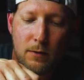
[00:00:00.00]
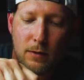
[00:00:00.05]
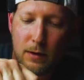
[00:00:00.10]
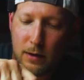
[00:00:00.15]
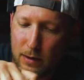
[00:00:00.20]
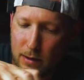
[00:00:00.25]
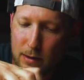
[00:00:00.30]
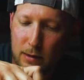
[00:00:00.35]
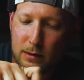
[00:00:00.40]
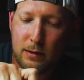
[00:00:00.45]

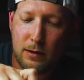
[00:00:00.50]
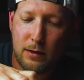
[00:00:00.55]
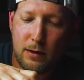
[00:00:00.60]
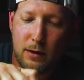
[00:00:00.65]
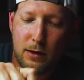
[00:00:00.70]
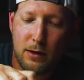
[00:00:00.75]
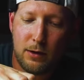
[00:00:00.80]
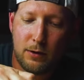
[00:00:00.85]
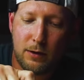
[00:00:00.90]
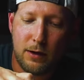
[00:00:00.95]
There it is.
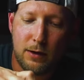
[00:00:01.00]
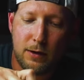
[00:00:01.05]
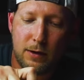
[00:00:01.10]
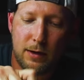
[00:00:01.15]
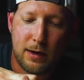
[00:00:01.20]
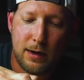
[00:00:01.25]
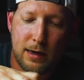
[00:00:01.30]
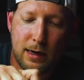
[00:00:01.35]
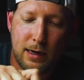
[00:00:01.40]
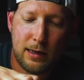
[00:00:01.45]
You'll hear it
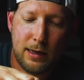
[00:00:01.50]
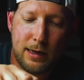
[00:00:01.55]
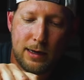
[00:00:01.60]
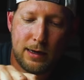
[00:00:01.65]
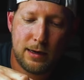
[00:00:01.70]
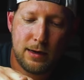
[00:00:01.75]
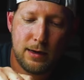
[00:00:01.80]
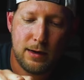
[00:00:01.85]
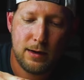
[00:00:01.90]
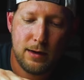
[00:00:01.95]
kind of click,
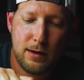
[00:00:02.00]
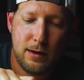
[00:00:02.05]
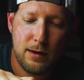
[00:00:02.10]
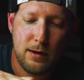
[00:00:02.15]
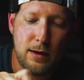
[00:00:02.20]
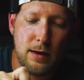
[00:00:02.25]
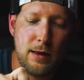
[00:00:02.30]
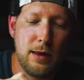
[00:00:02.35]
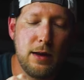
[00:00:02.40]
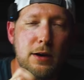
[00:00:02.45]

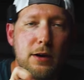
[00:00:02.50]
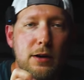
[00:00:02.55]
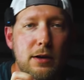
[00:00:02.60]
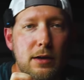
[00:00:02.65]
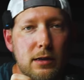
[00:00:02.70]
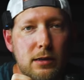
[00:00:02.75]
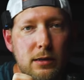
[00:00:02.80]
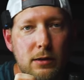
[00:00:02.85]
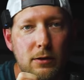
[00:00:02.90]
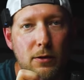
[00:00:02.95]
and then you
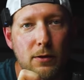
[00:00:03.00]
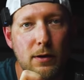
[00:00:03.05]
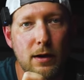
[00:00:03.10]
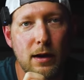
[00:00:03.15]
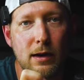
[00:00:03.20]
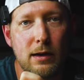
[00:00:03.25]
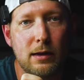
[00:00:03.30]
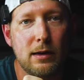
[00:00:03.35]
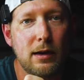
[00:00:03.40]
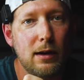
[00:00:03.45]
just screw it
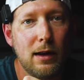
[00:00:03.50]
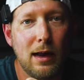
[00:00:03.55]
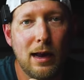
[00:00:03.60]
in.